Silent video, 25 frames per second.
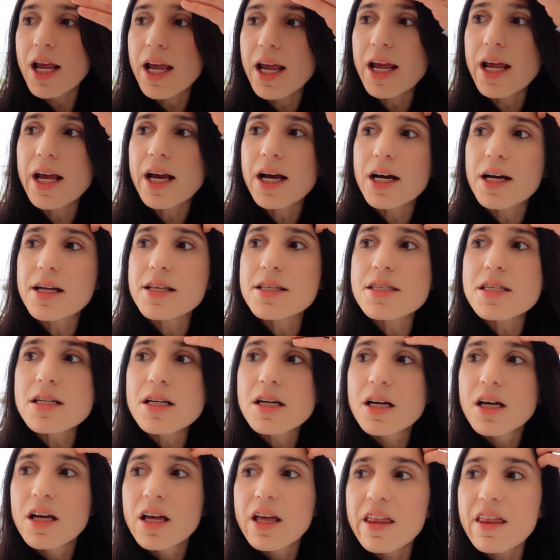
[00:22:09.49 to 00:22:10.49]
And
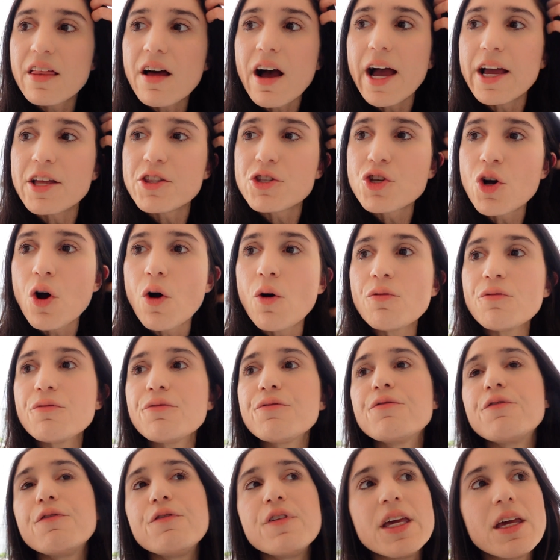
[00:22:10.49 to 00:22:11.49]
I don't
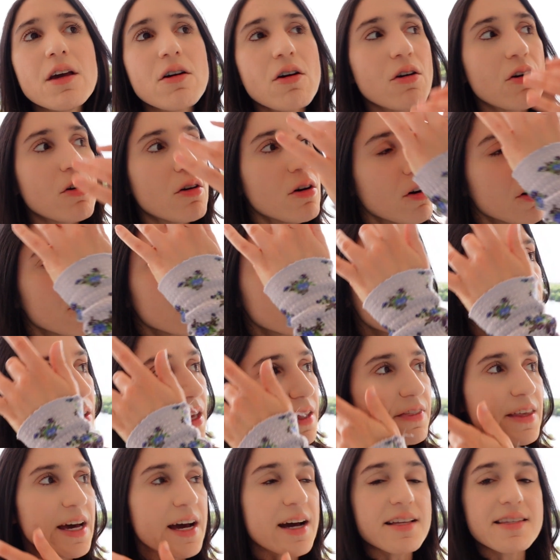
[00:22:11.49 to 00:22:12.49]
feel
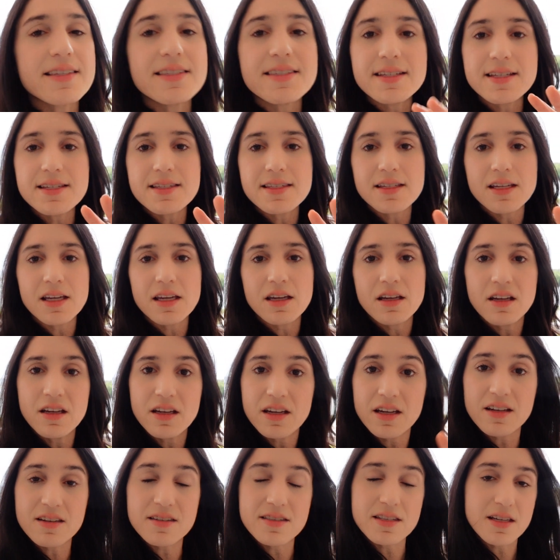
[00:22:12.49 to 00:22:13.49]
that Disney
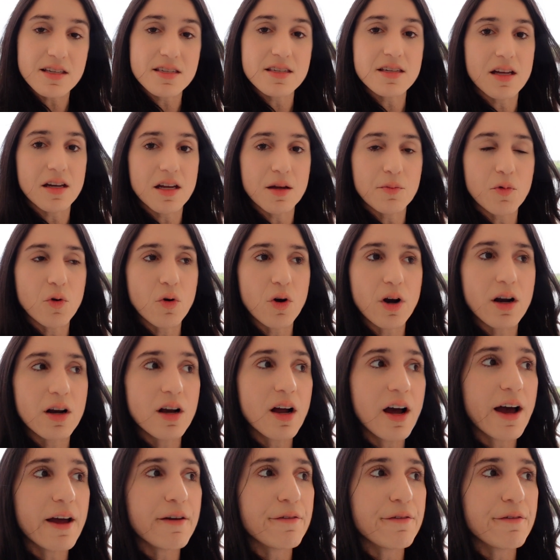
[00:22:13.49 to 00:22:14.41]
exists anymore.